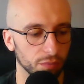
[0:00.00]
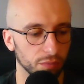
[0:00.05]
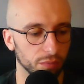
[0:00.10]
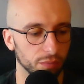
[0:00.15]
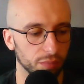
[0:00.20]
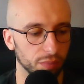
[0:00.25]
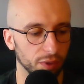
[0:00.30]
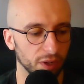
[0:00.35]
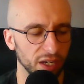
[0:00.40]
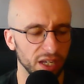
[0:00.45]

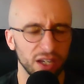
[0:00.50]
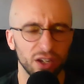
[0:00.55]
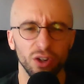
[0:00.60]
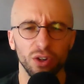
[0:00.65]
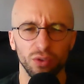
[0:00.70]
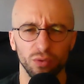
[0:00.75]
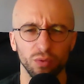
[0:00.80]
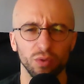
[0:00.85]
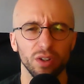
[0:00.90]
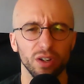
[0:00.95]
but he
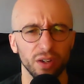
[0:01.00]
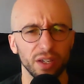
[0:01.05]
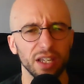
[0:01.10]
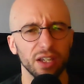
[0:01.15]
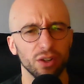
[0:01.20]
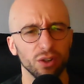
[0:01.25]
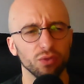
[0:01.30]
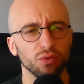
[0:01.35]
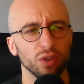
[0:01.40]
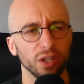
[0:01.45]
could you know, he
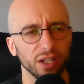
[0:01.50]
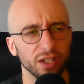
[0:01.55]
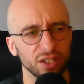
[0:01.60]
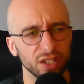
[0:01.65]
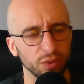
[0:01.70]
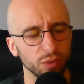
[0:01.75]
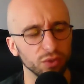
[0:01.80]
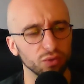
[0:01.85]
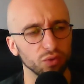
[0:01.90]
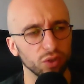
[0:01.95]
could read because
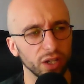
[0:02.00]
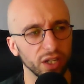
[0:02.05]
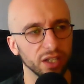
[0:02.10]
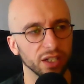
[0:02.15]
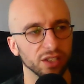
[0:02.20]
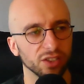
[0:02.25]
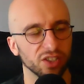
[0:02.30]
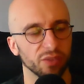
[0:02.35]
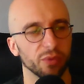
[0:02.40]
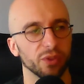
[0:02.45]
he was
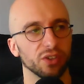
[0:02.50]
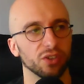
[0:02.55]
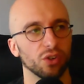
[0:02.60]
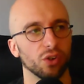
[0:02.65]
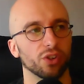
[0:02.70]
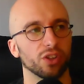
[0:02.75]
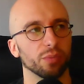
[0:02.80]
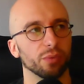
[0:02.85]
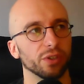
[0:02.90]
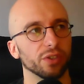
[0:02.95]
reading some of the
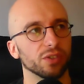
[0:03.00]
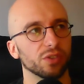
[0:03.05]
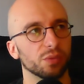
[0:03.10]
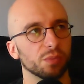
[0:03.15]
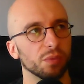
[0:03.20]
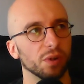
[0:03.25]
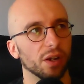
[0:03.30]
documents.